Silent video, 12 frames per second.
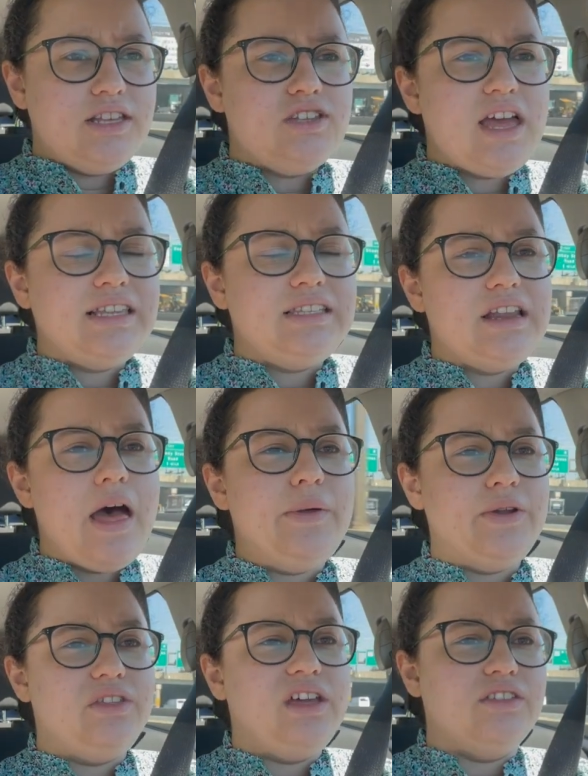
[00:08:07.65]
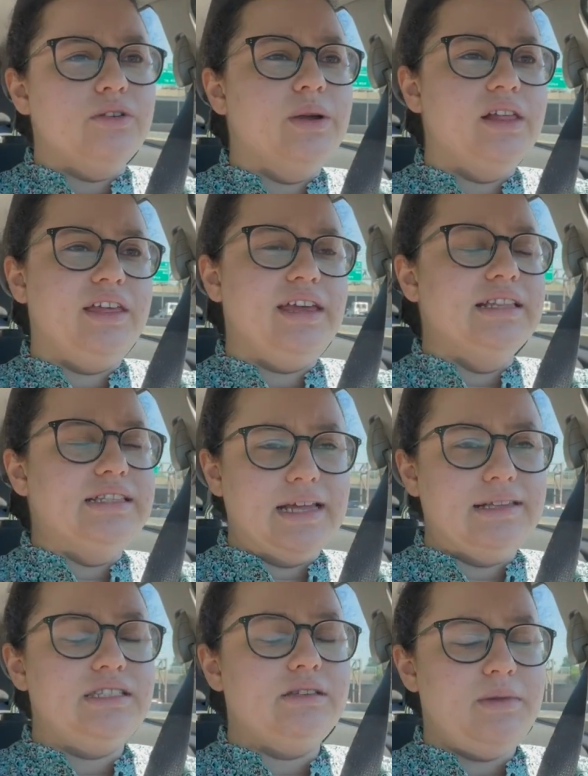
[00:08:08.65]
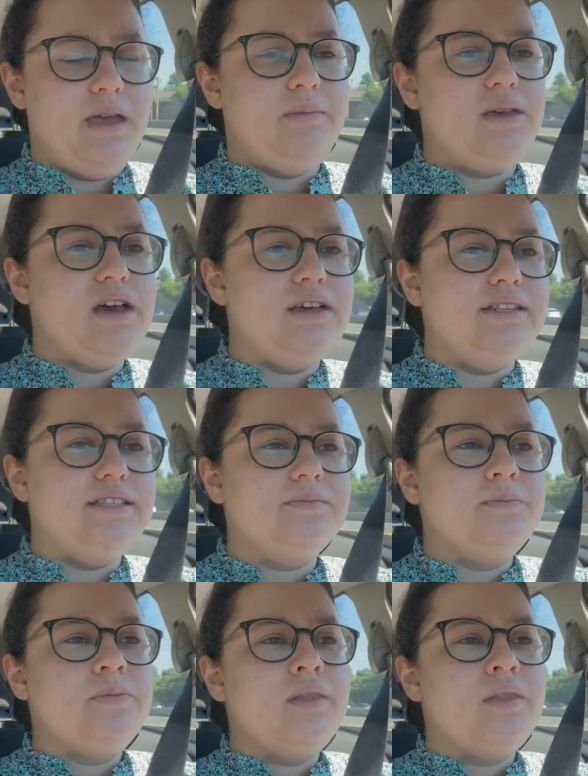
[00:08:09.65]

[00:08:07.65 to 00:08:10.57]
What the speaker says: So that's another thing that really incensed me, because